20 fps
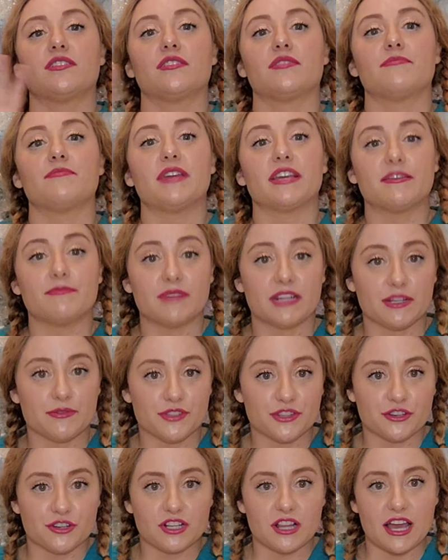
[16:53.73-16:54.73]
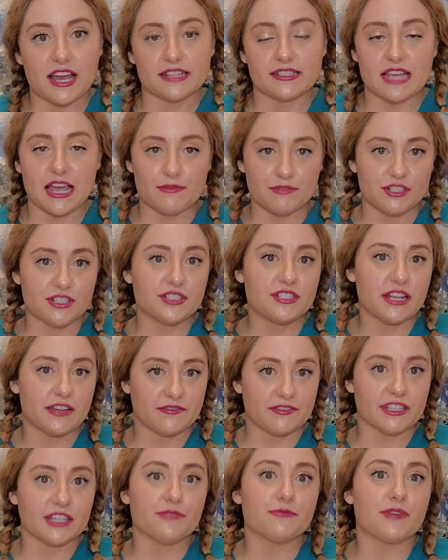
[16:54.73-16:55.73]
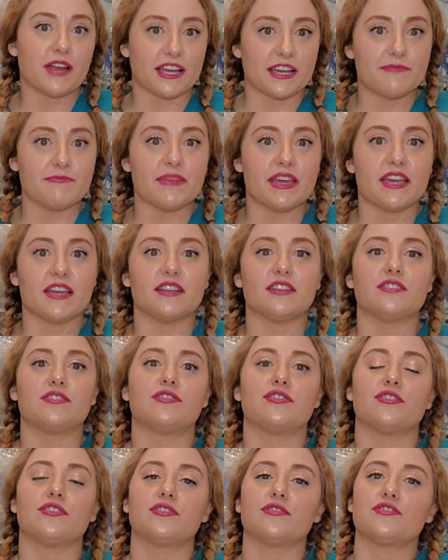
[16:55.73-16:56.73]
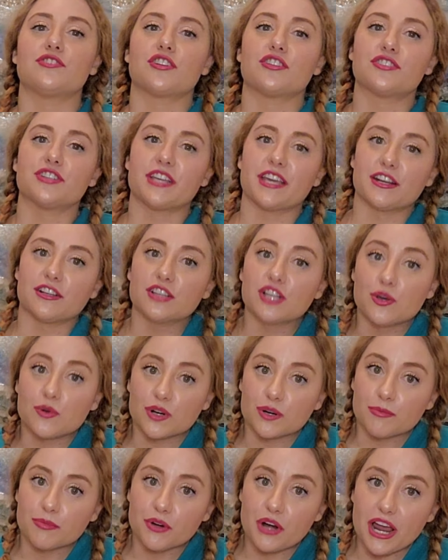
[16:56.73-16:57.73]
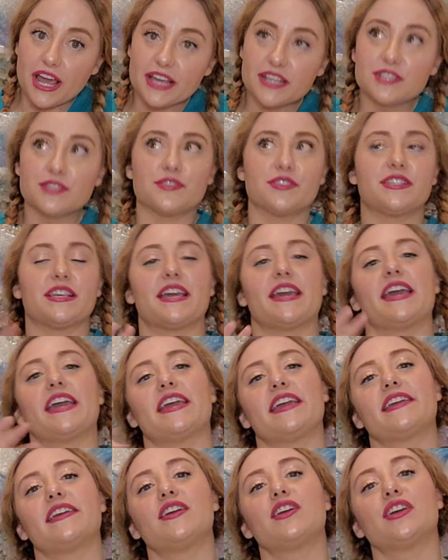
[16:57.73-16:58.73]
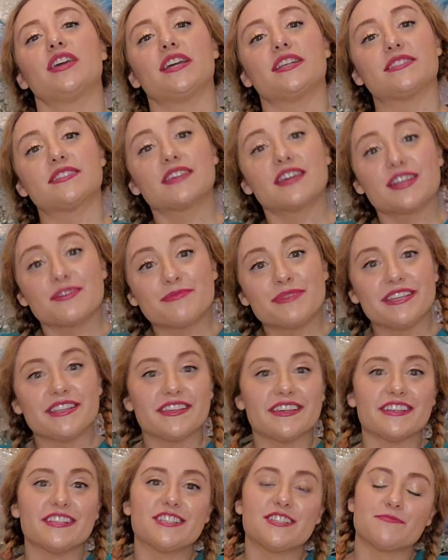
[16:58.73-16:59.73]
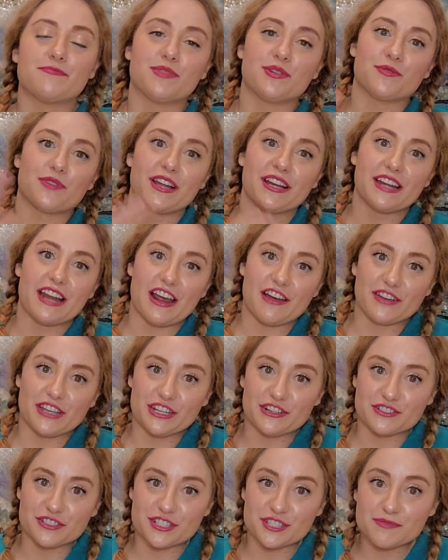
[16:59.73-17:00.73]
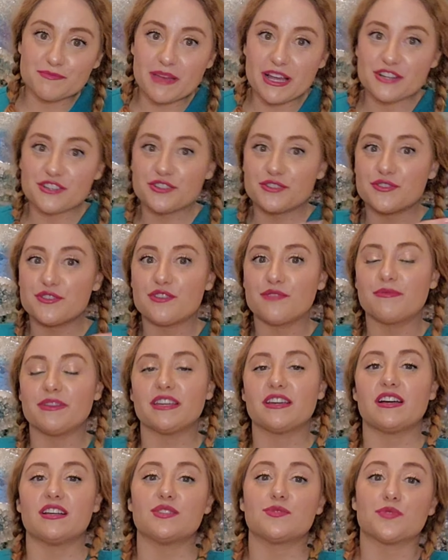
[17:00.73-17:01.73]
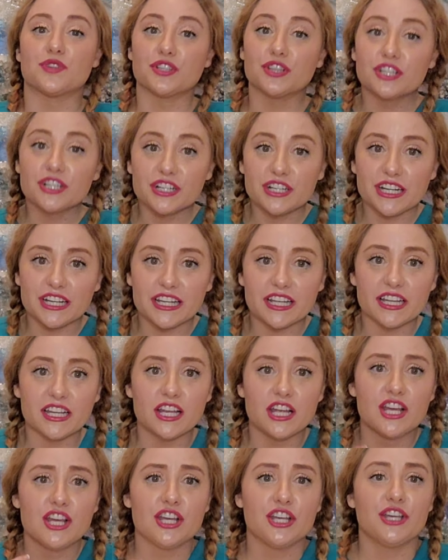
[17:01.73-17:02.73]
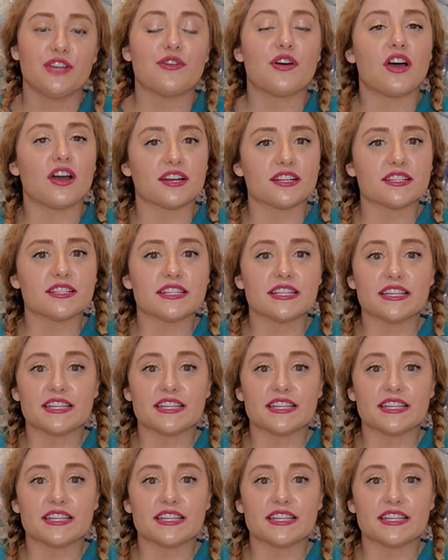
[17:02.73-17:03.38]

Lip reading: making money with your clients. I would just definitely recommend charging at a lower price, or say, hey, it's gonna be this, but right now here's a special because we're learning. You know, honesty